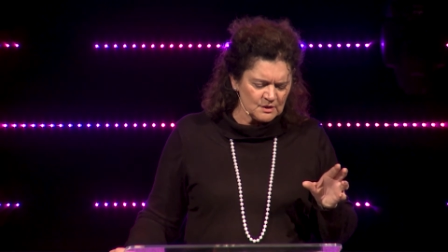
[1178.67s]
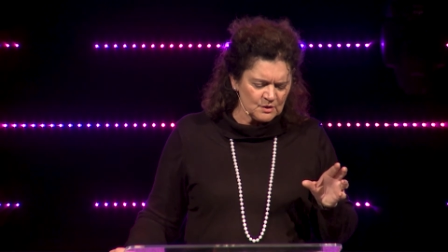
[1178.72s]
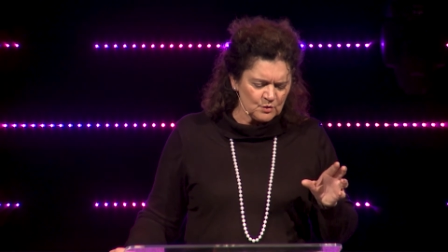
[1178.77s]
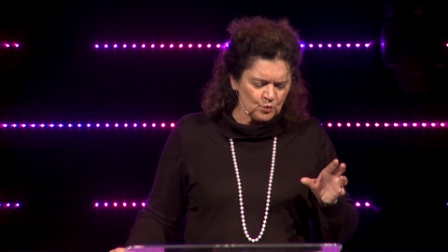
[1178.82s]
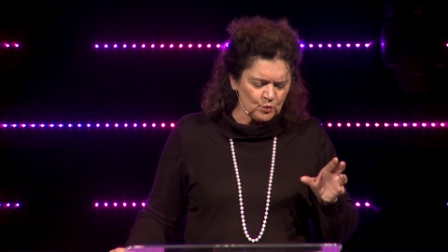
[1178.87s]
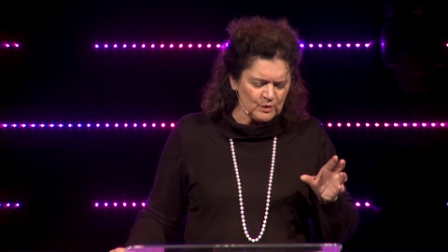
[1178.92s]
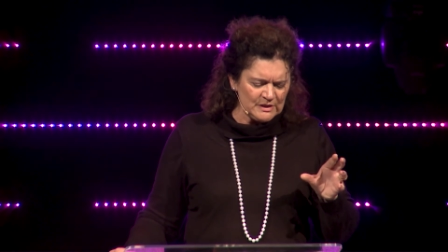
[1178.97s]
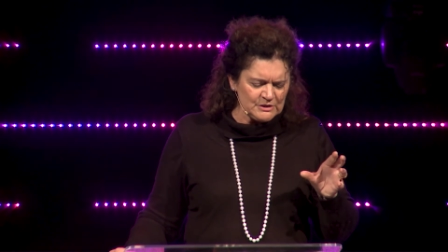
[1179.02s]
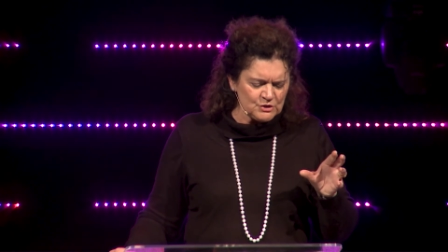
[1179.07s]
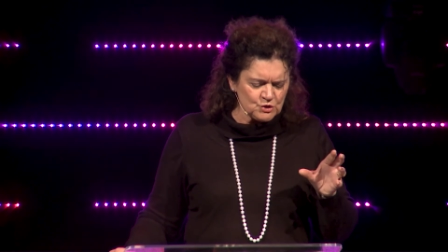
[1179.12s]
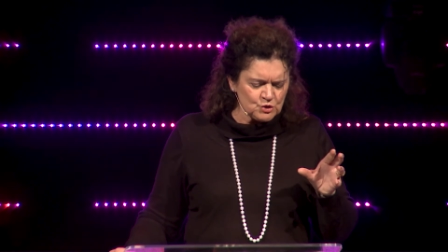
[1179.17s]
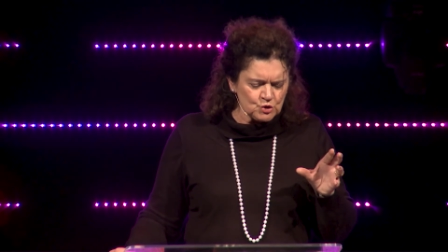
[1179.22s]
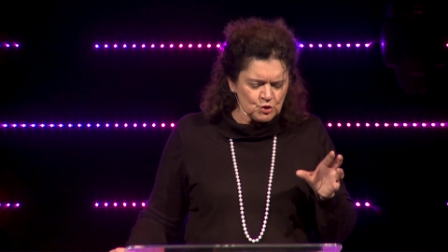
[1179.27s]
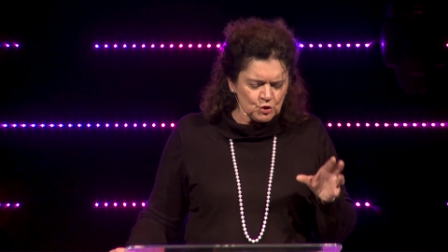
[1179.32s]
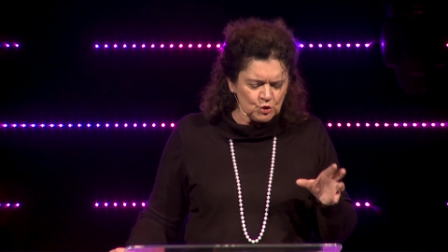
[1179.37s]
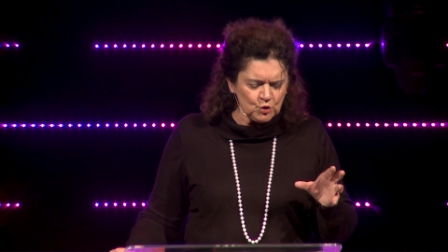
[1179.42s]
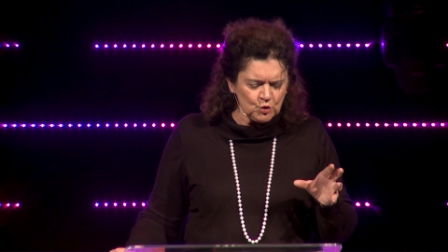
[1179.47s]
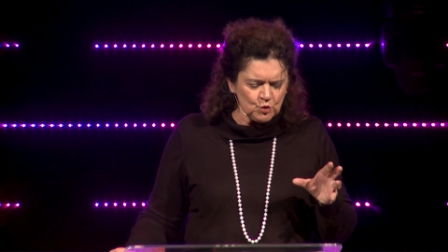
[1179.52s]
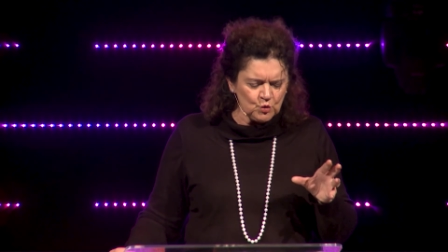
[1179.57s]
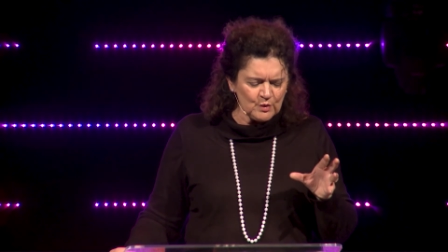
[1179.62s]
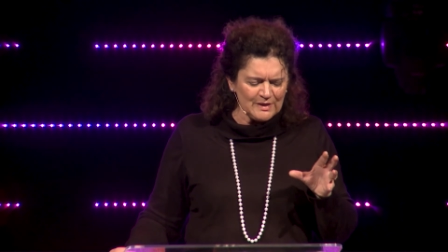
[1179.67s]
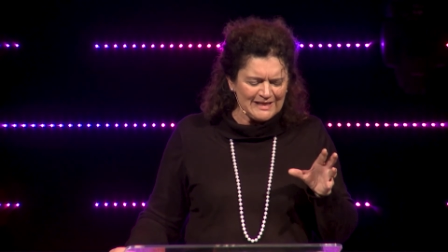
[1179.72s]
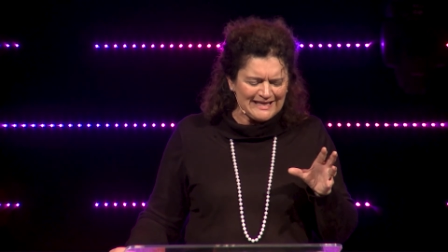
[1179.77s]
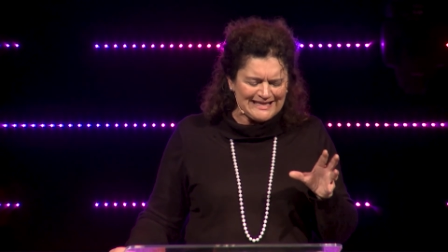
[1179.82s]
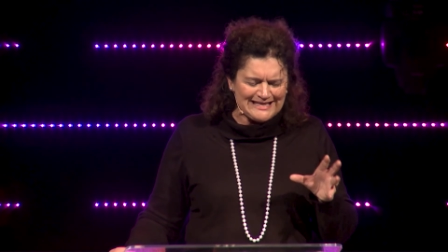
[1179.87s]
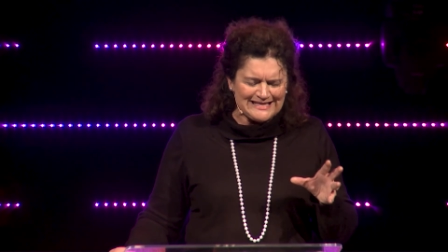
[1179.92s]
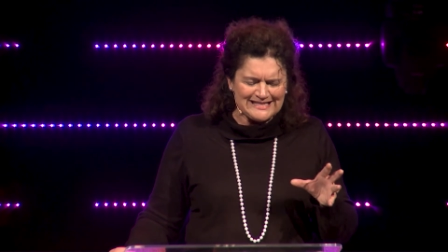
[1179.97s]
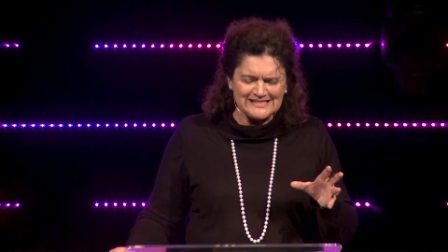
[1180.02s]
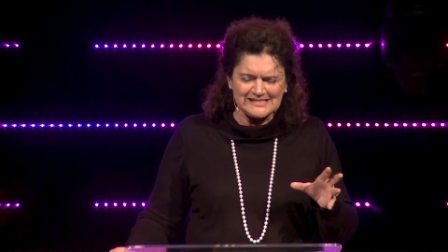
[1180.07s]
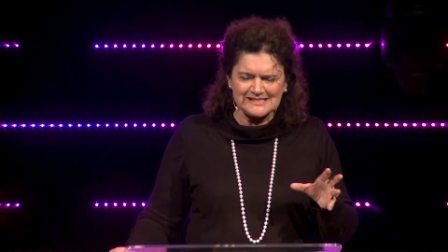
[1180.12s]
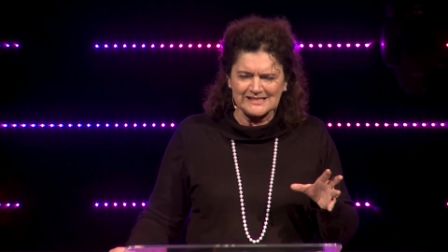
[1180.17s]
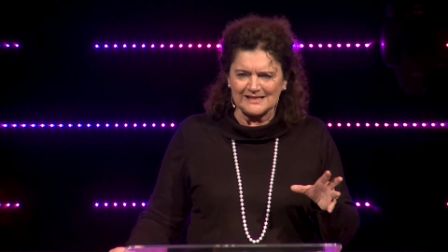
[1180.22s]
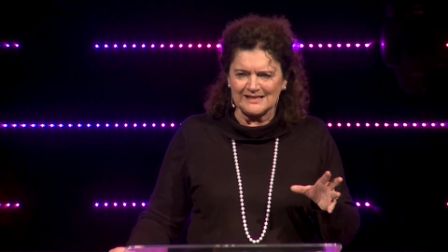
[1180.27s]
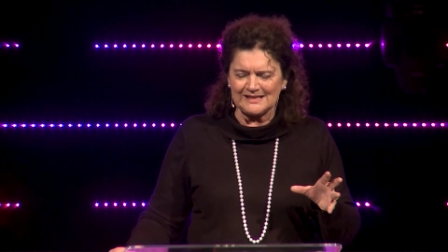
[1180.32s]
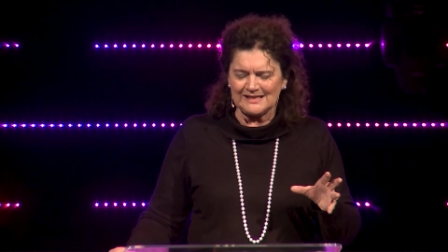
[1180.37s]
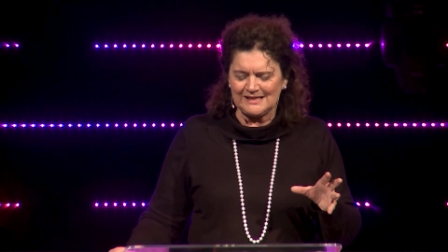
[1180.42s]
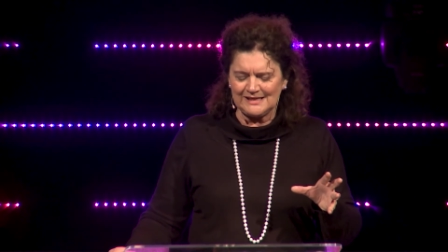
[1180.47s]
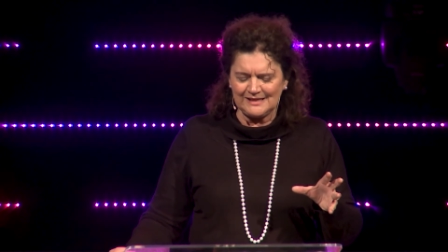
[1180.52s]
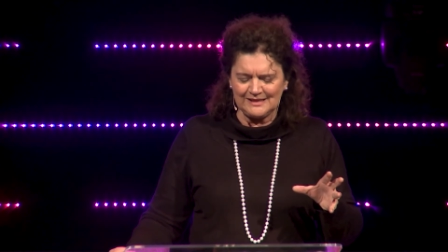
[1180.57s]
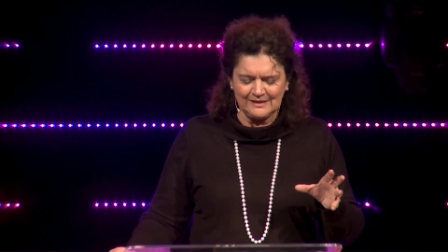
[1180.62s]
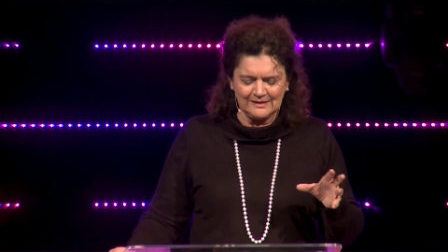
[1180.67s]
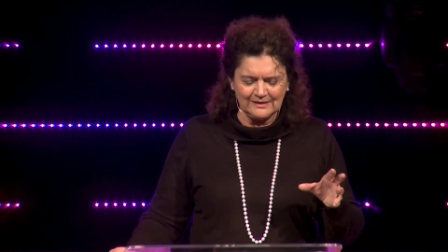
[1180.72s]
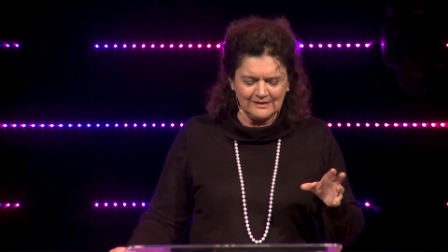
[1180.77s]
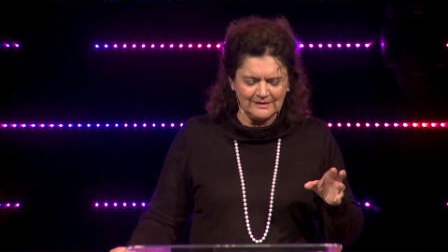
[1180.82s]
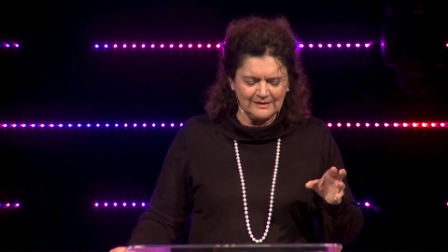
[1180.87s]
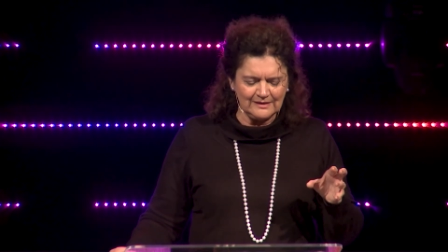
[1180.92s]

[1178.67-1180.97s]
we too easily